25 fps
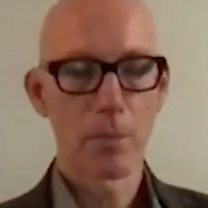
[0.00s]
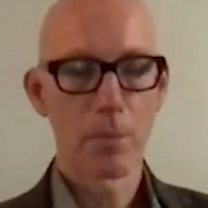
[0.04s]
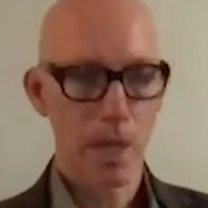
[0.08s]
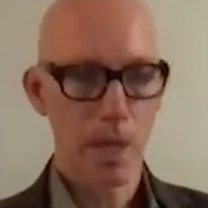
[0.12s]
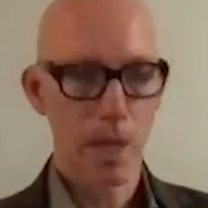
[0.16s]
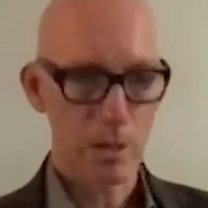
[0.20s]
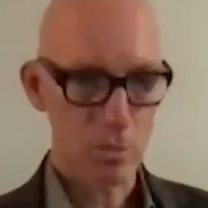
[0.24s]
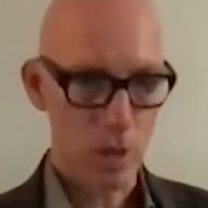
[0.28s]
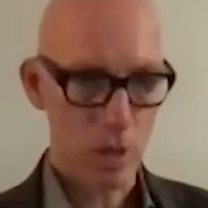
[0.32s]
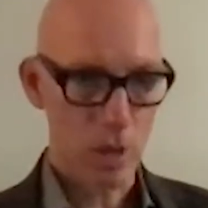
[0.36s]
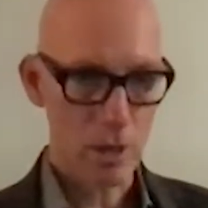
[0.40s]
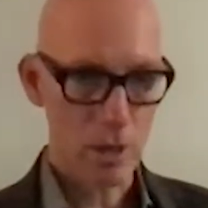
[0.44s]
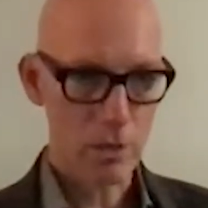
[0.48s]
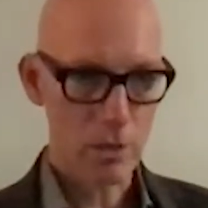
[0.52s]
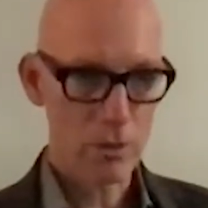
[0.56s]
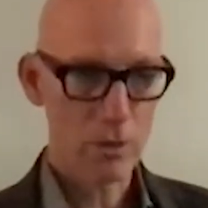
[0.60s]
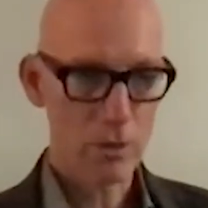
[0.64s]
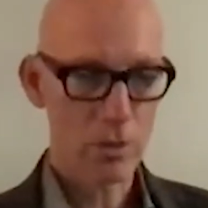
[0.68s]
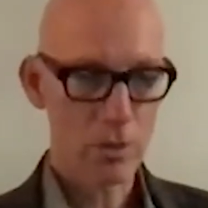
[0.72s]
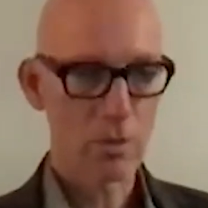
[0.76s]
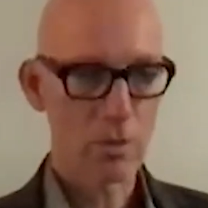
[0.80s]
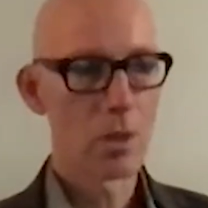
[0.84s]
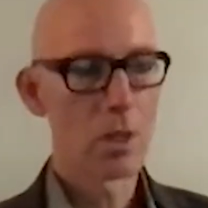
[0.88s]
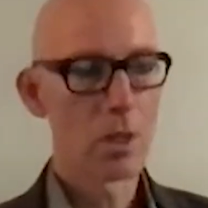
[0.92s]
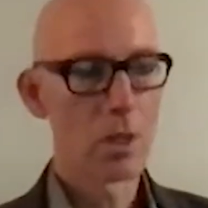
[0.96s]
That's one
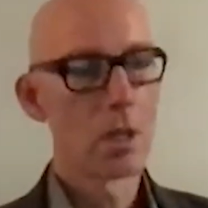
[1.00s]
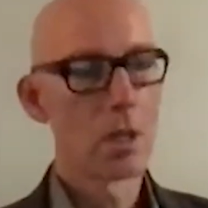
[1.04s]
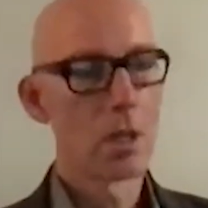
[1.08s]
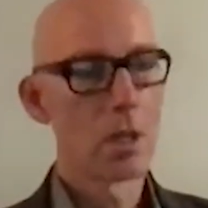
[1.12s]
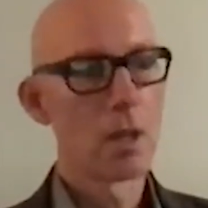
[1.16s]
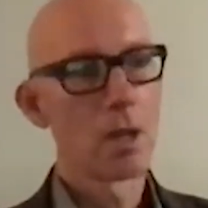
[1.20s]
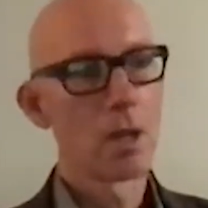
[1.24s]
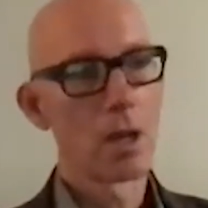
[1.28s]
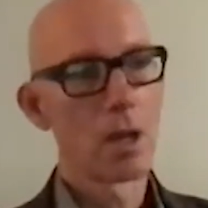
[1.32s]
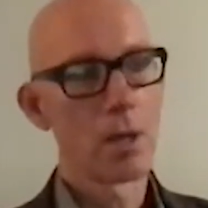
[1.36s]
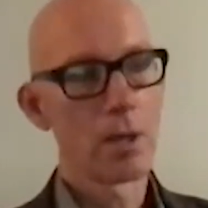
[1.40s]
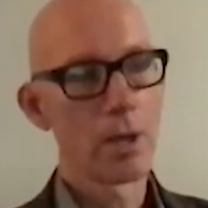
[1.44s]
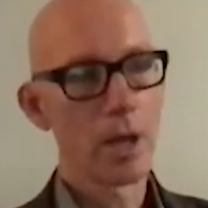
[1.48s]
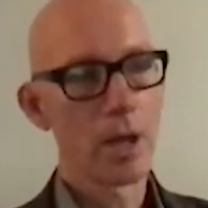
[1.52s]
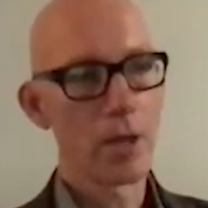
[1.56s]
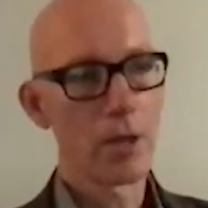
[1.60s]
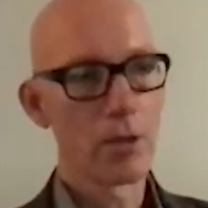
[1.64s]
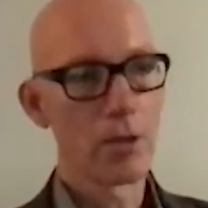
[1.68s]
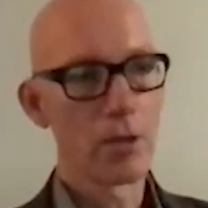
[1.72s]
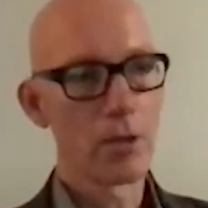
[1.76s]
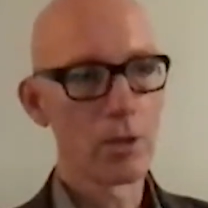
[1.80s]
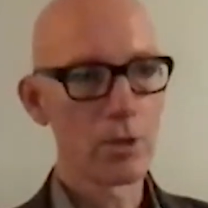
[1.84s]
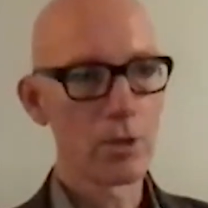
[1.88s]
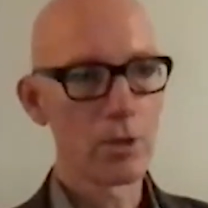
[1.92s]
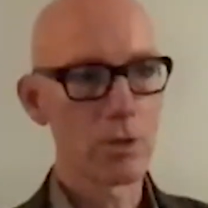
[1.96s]
issue. Uh, the
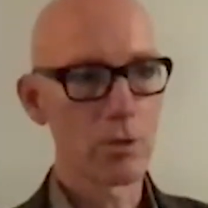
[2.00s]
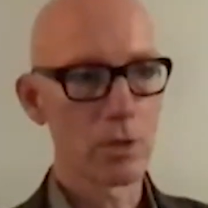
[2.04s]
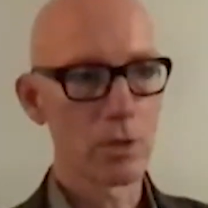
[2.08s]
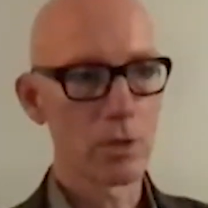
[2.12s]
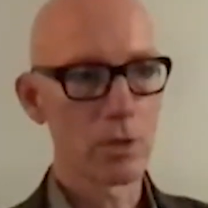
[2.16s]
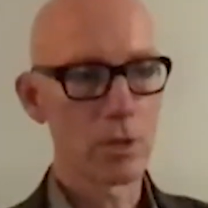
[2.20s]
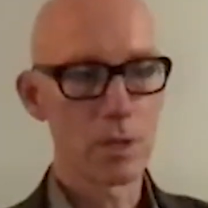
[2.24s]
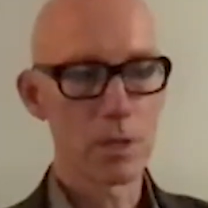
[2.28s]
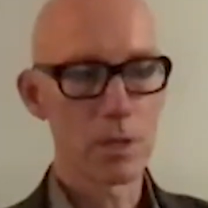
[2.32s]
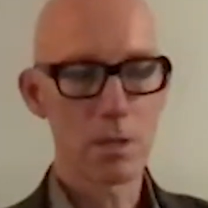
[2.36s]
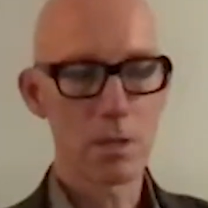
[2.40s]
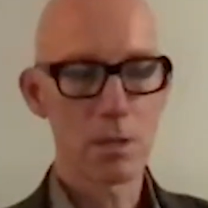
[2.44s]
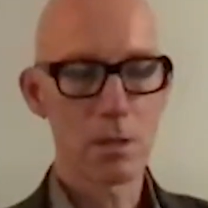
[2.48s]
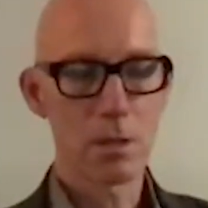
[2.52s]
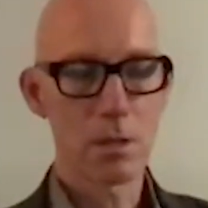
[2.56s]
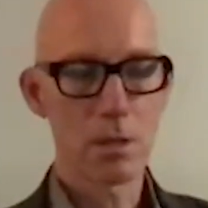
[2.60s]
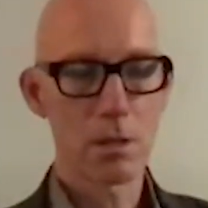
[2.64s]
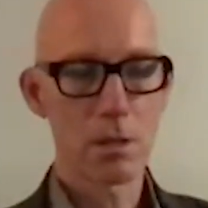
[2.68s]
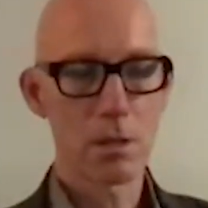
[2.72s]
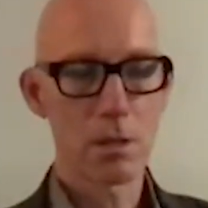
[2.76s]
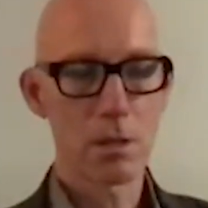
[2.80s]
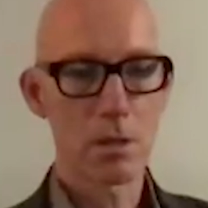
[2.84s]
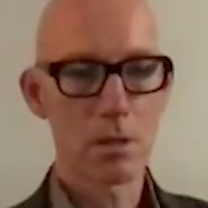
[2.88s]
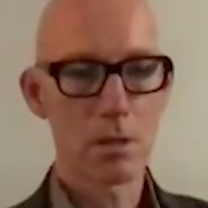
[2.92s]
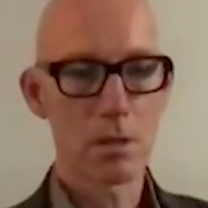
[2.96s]
other issue are these
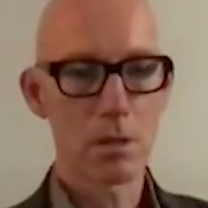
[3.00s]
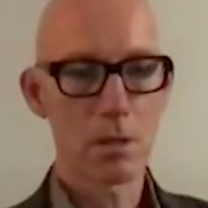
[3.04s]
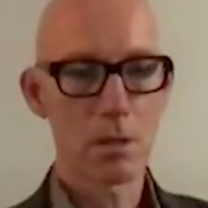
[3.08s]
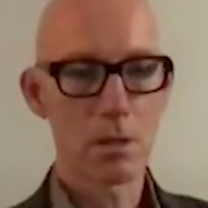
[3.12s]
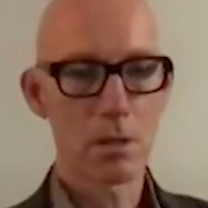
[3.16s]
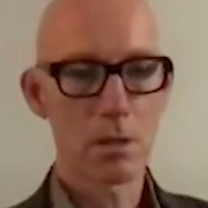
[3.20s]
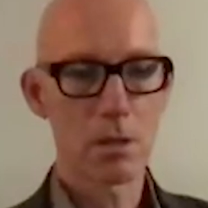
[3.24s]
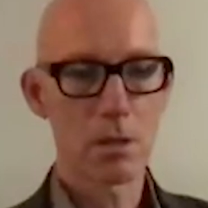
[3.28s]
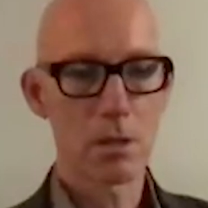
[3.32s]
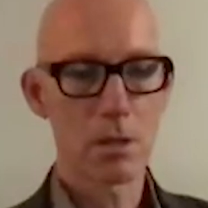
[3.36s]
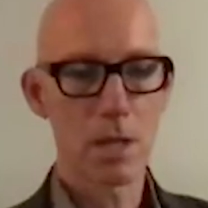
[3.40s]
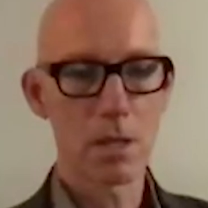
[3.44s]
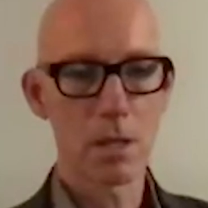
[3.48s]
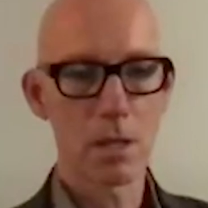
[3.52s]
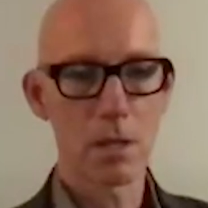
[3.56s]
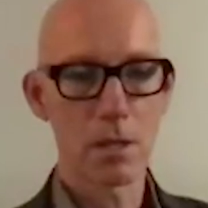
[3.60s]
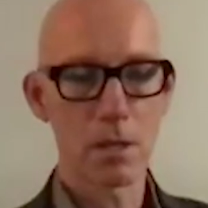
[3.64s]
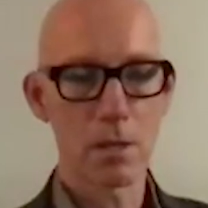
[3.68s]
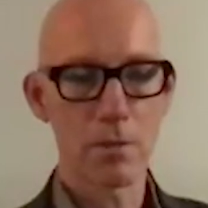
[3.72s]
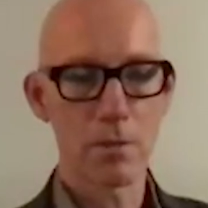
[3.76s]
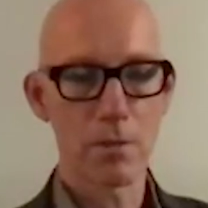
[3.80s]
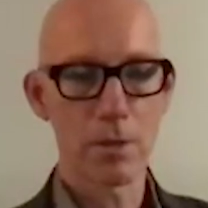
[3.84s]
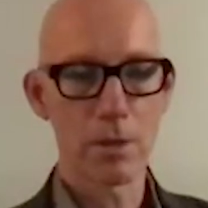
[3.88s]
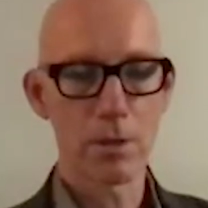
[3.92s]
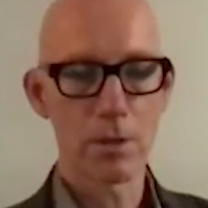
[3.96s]
contending
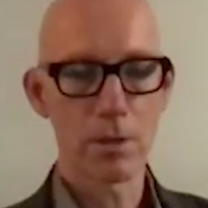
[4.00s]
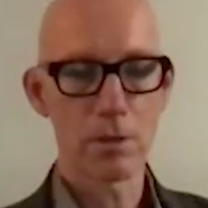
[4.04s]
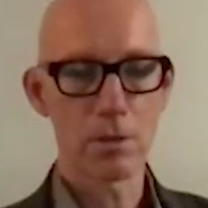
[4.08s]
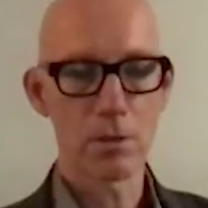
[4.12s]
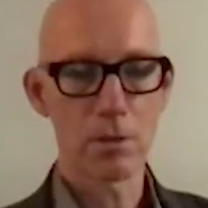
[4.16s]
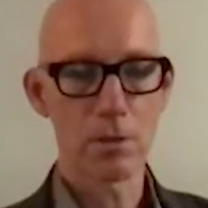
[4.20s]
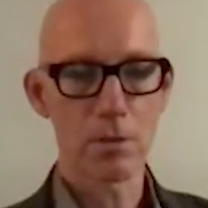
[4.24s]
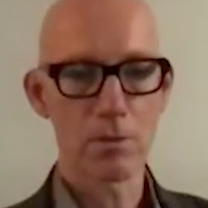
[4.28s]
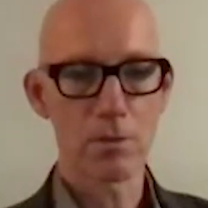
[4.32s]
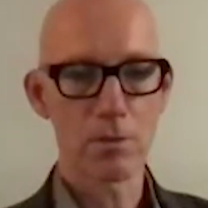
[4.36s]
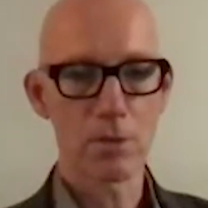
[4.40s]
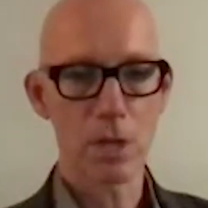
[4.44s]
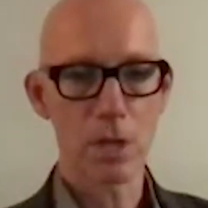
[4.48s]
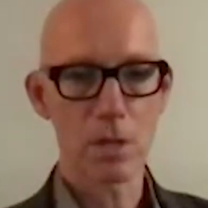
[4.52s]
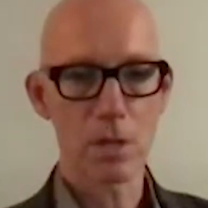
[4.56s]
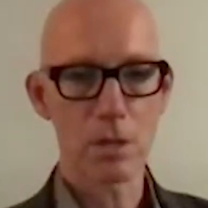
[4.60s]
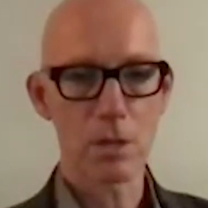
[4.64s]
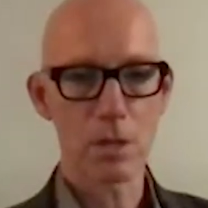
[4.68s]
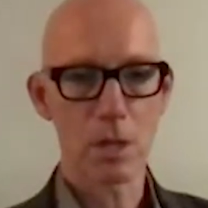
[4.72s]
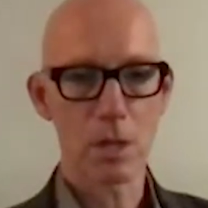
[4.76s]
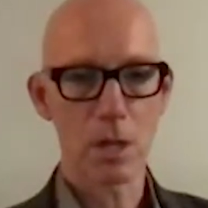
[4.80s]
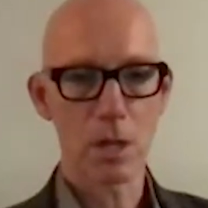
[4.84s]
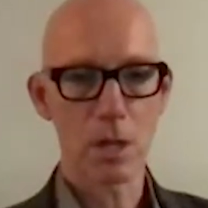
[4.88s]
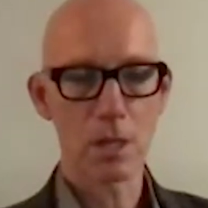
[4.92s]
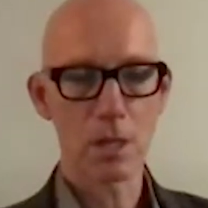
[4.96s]
definitions of
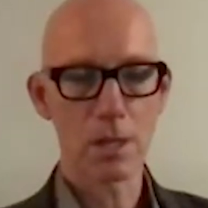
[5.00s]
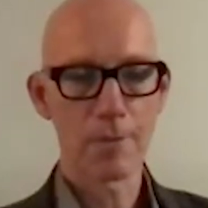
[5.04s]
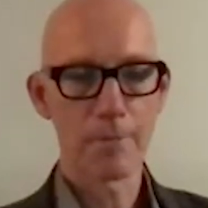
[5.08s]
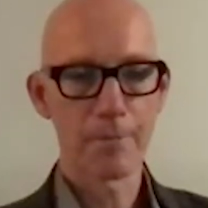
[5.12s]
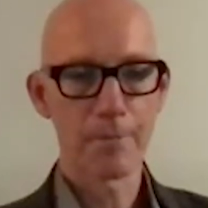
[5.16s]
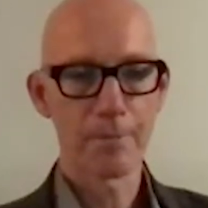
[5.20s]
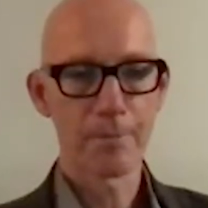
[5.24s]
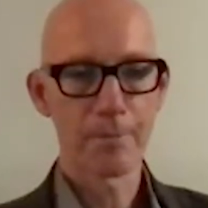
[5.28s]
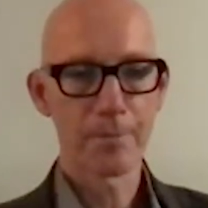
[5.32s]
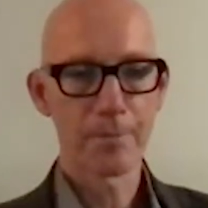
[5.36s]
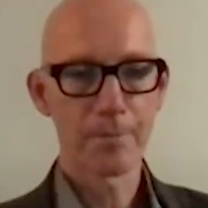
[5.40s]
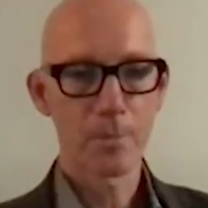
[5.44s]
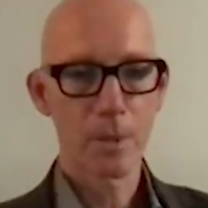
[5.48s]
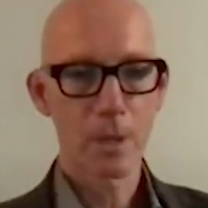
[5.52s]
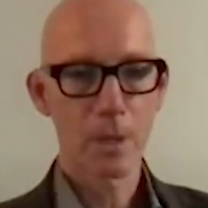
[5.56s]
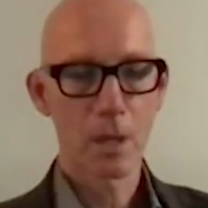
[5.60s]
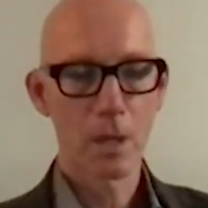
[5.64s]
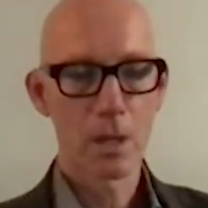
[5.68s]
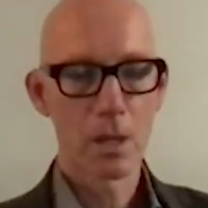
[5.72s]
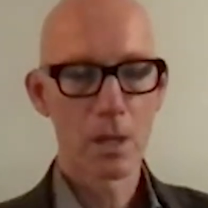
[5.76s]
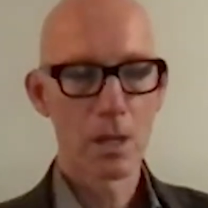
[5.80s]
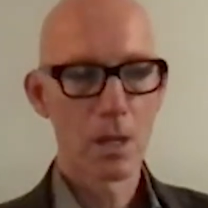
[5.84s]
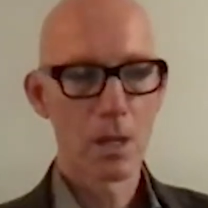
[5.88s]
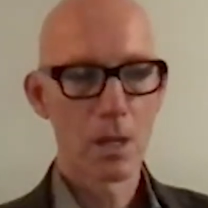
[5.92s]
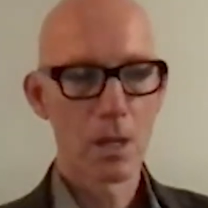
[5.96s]
genocide.
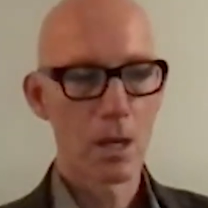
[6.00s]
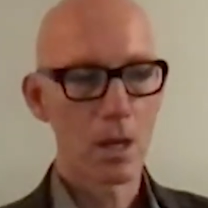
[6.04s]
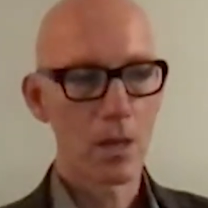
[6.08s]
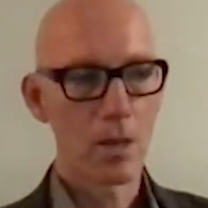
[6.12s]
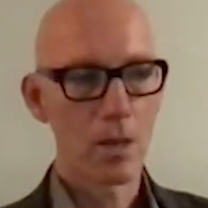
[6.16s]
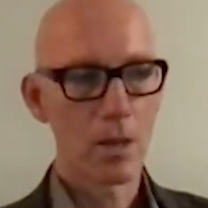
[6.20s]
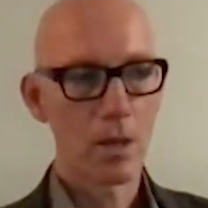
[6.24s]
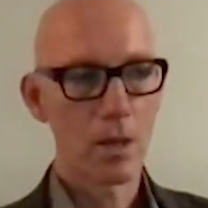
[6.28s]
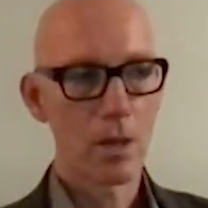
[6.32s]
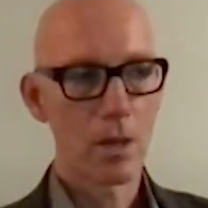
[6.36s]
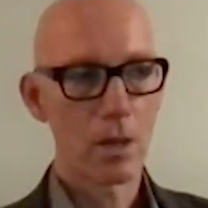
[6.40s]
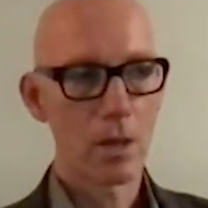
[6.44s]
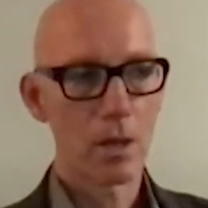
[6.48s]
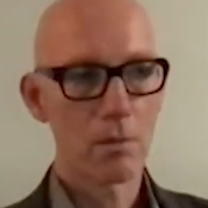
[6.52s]
Uh,